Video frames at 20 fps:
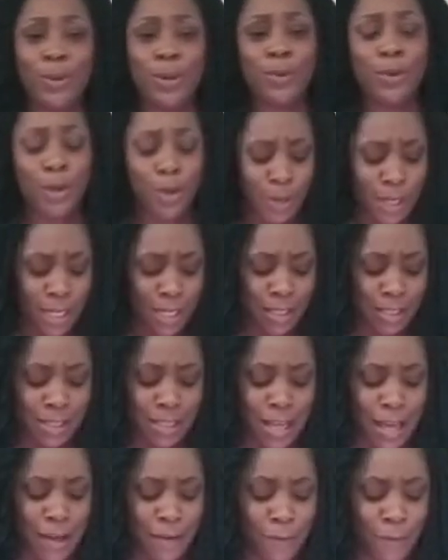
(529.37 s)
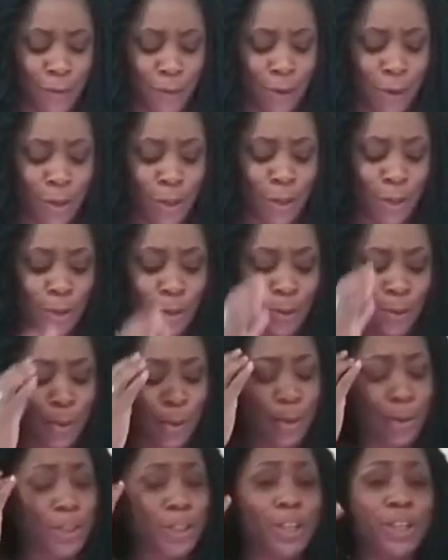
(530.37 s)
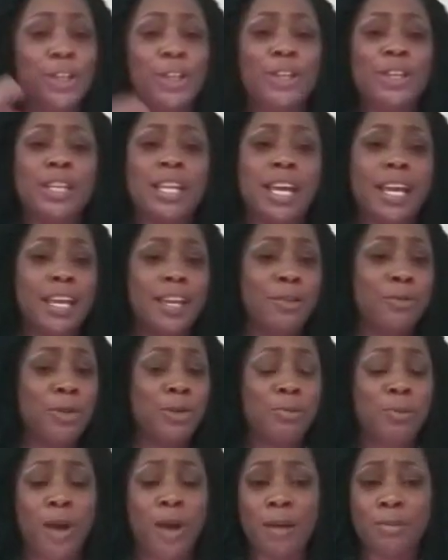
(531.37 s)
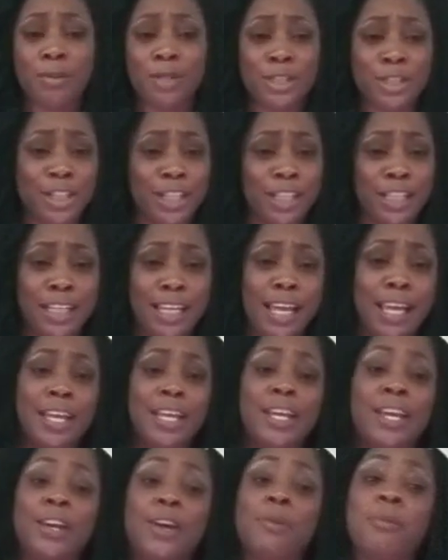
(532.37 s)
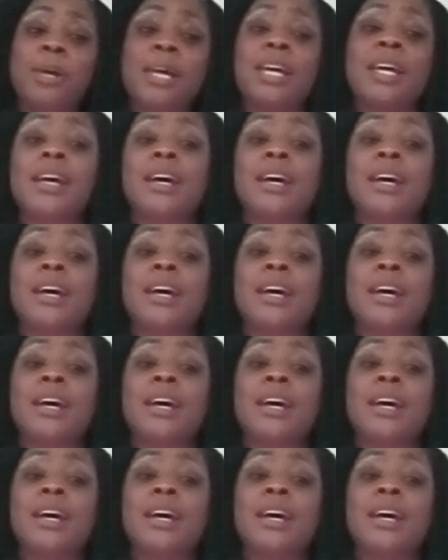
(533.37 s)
no, he is not for you, you shouldn't date him, you probably shouldn't date him,